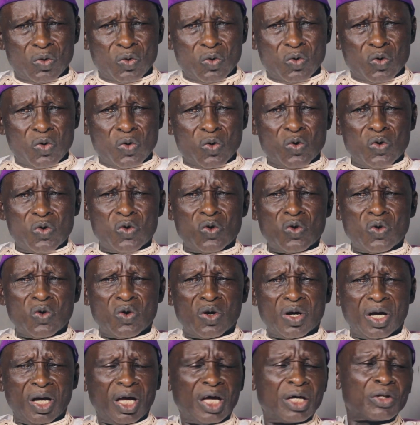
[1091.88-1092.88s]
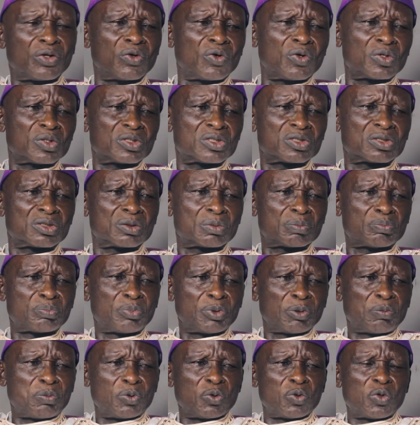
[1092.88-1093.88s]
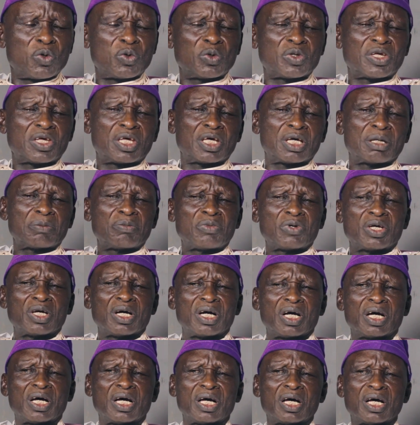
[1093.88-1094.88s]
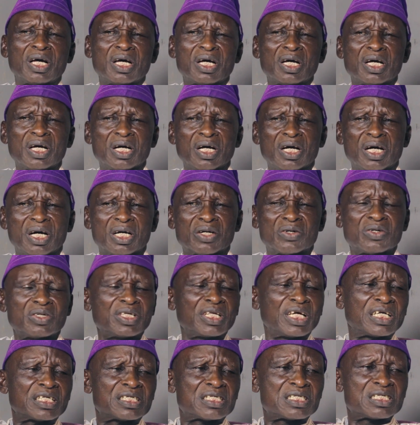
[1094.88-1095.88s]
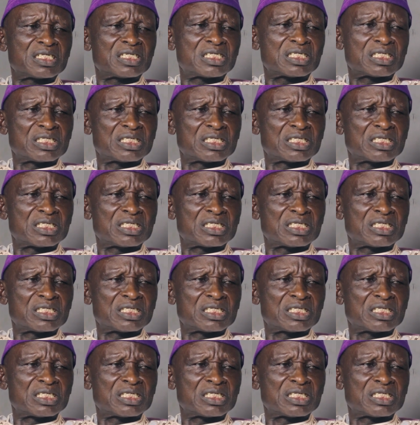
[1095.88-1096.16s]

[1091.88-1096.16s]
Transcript: who are not people who came here around 19th